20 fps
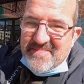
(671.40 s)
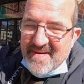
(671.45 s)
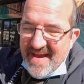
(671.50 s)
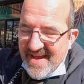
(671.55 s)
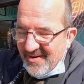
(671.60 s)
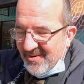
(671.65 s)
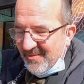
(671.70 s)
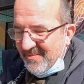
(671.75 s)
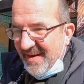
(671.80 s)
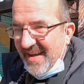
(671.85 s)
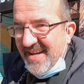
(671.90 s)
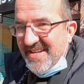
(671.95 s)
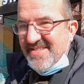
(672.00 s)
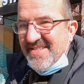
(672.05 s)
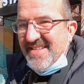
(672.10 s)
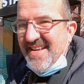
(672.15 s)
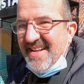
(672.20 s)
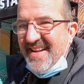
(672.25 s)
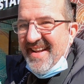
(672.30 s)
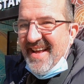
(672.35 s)
the bagel place
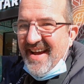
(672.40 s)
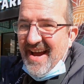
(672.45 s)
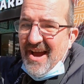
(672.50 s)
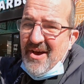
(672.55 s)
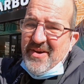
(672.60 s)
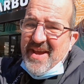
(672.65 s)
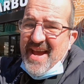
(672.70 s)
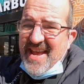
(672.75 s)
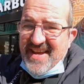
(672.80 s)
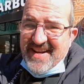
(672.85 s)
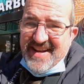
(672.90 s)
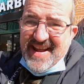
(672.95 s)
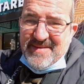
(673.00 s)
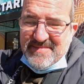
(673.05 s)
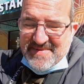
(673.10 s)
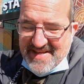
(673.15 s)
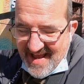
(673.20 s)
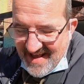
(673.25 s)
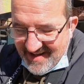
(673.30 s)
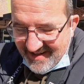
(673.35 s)
and they're like, okay, your
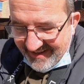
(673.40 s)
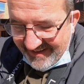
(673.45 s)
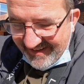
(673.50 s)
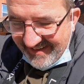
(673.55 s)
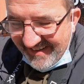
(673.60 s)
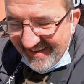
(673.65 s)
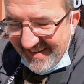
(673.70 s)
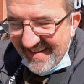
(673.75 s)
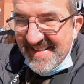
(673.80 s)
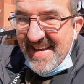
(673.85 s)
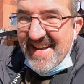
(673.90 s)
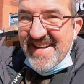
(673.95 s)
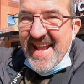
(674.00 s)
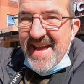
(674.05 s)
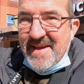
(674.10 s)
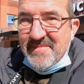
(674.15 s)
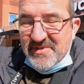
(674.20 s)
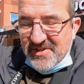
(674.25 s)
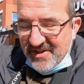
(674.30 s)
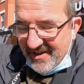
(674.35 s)
name's Helen. And they
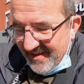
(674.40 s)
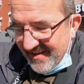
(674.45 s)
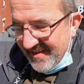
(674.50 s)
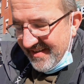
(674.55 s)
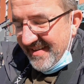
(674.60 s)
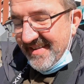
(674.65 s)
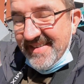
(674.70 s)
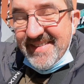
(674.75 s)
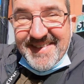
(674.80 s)
named her.